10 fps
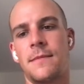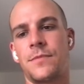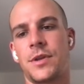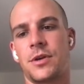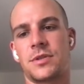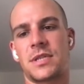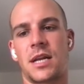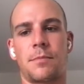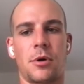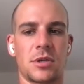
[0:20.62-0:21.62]
setting up
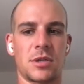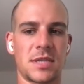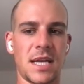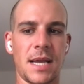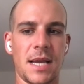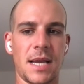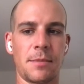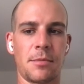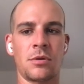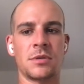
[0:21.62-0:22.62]
all your
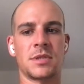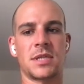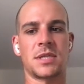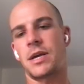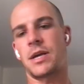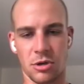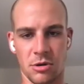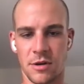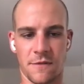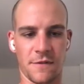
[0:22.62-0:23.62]
tables and making sure all
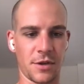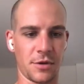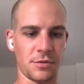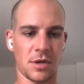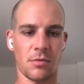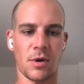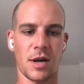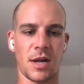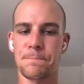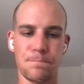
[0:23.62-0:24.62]
your fields are right.